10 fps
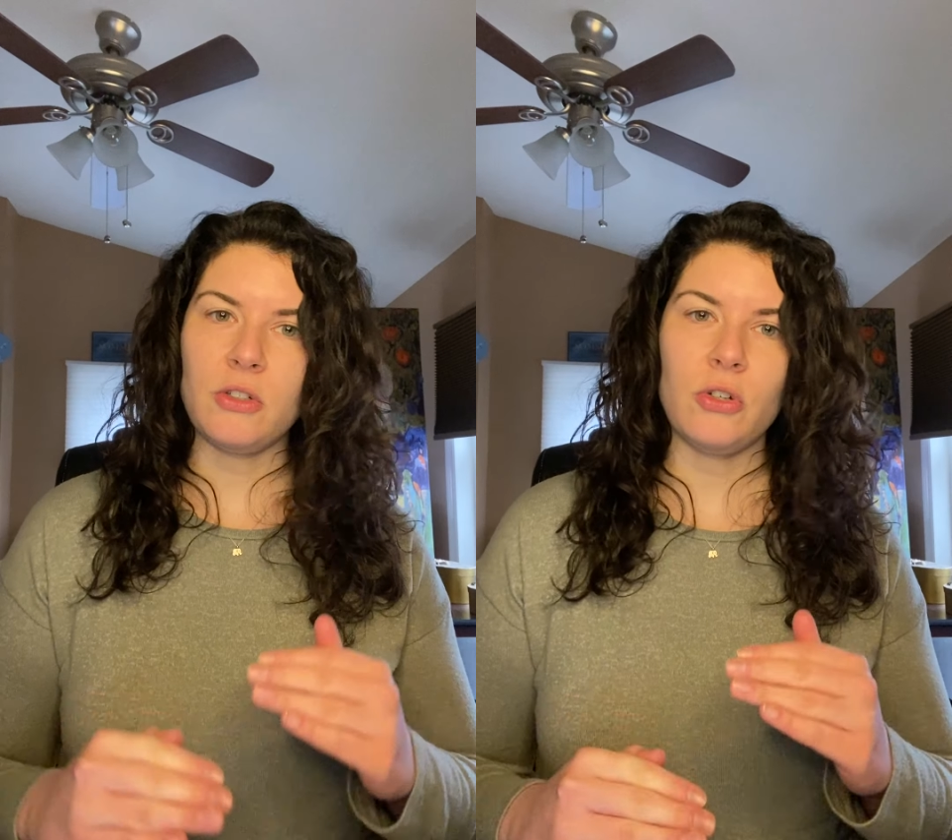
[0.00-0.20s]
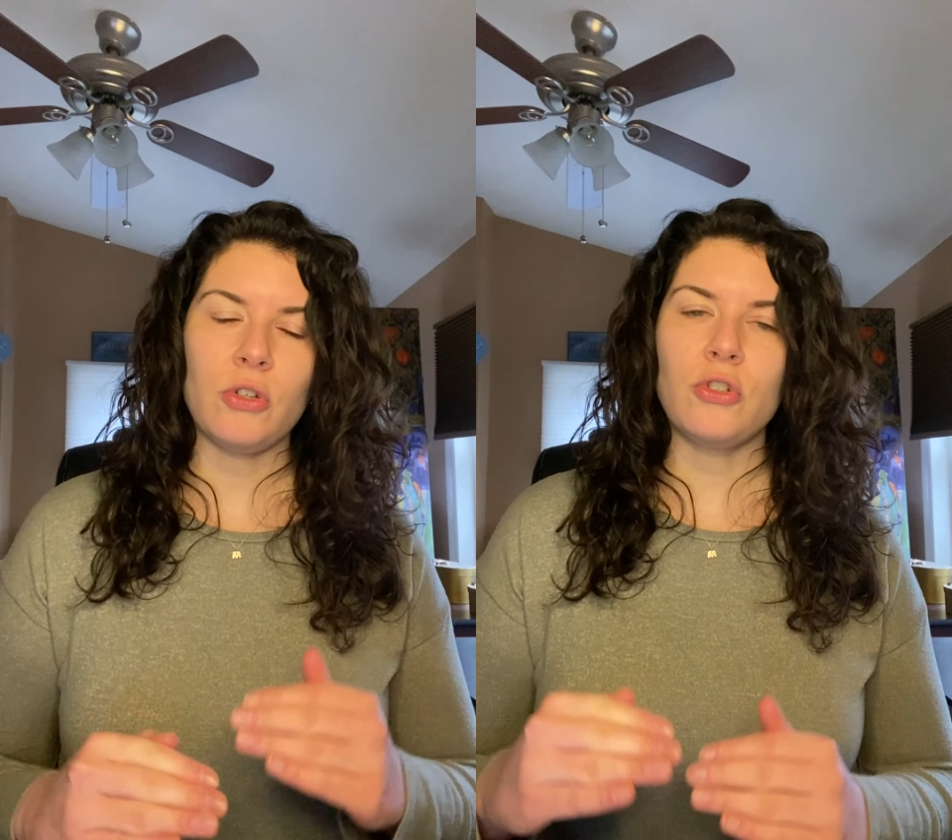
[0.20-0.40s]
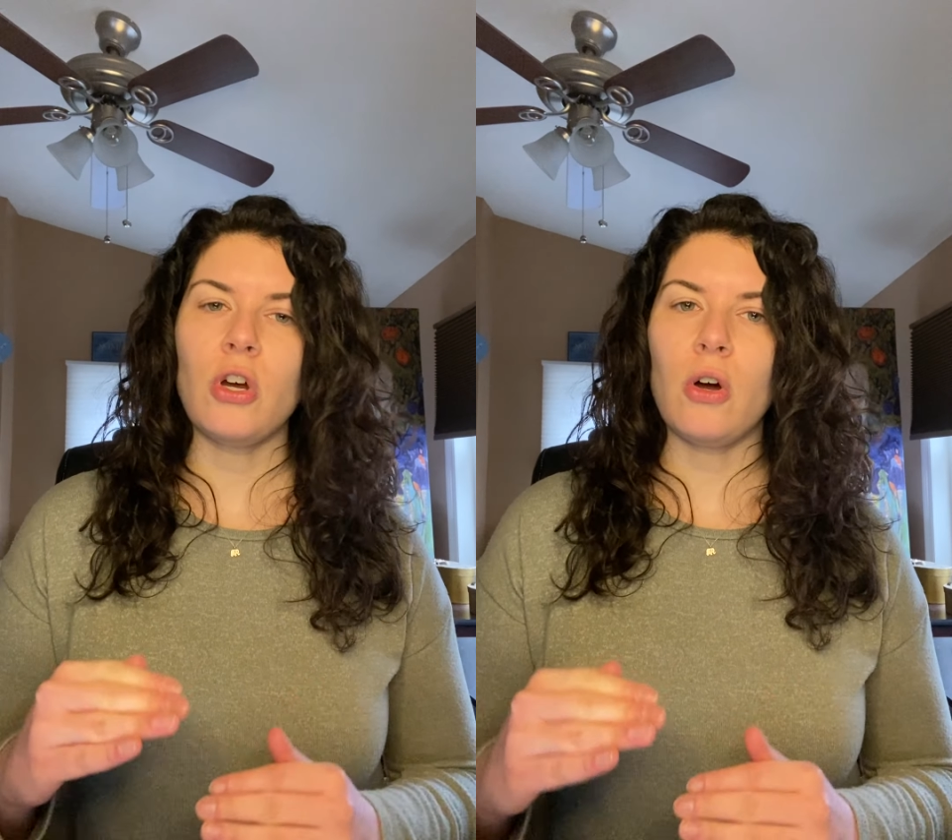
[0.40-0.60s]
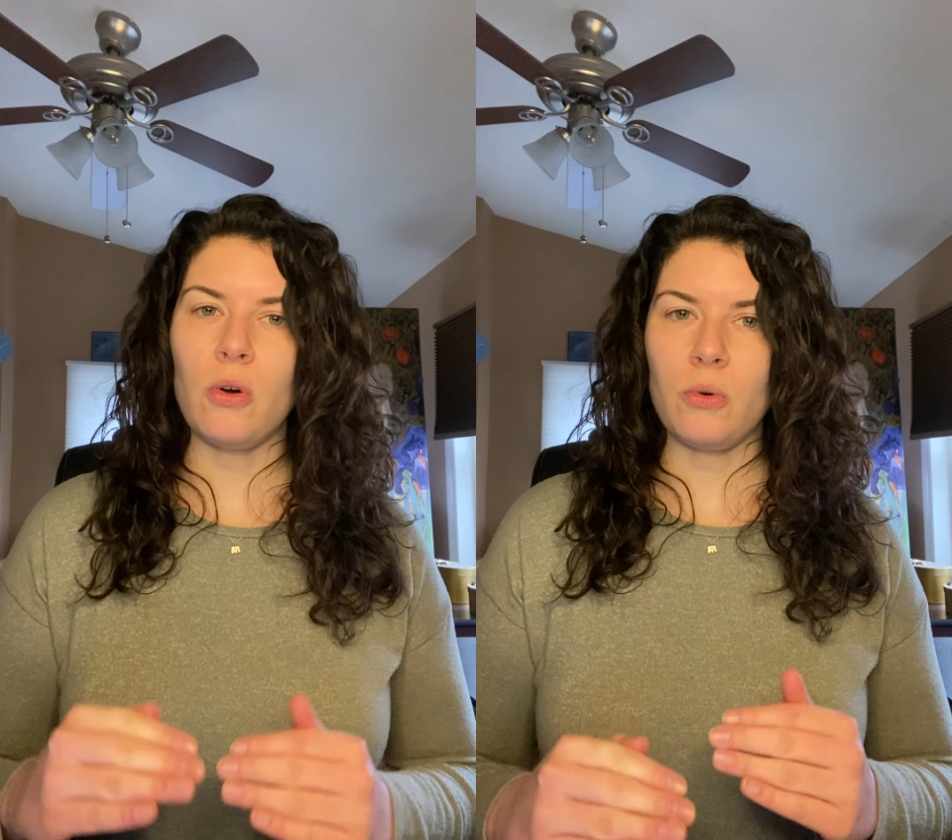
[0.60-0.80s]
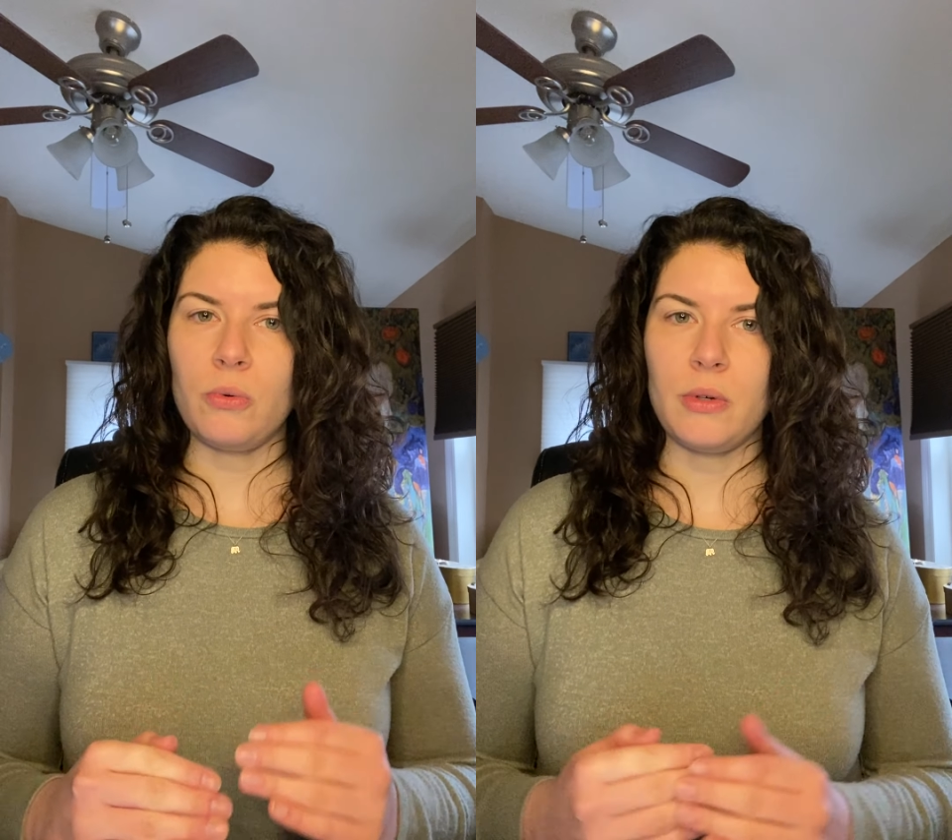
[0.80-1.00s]
to the
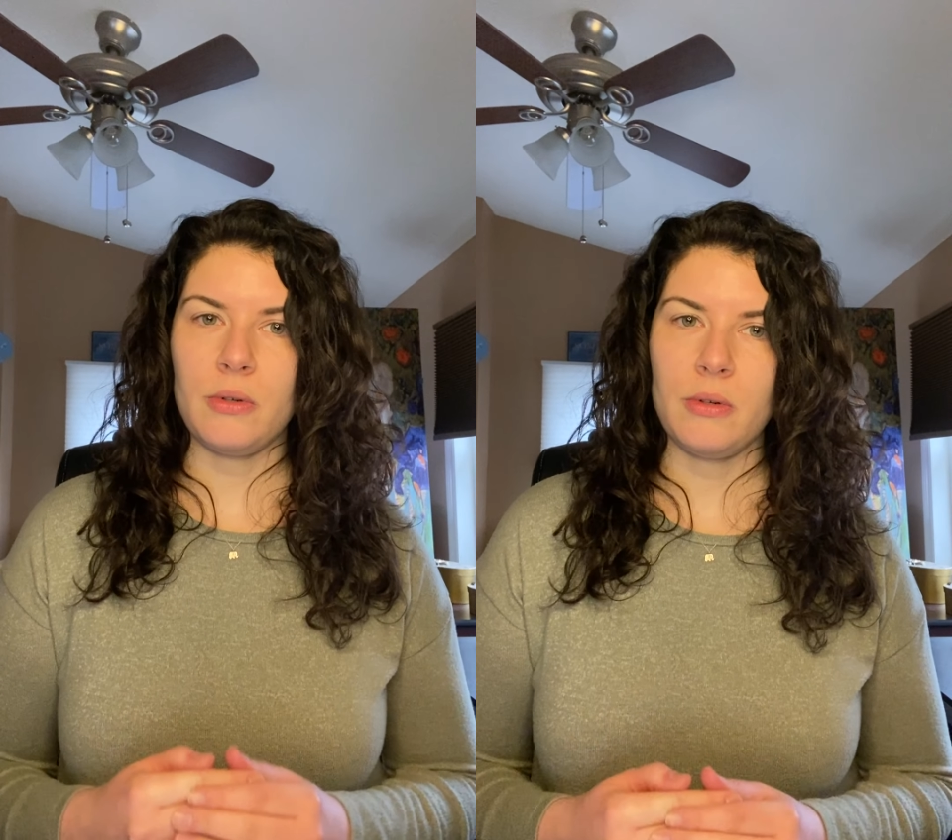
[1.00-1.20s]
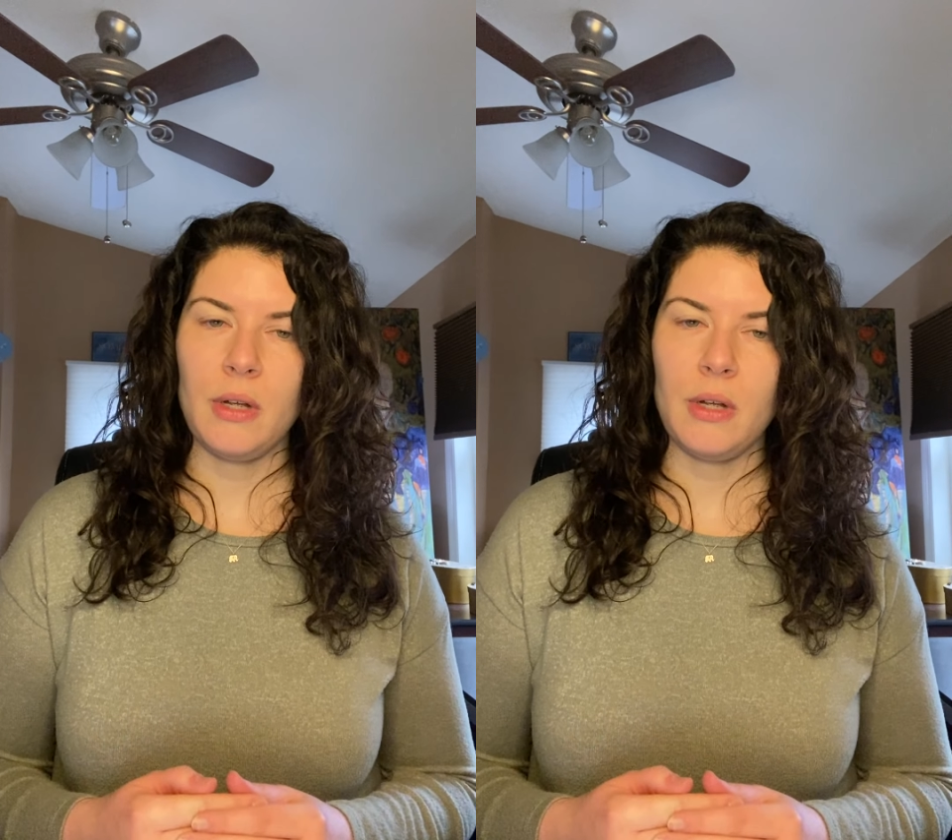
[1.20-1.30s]
tone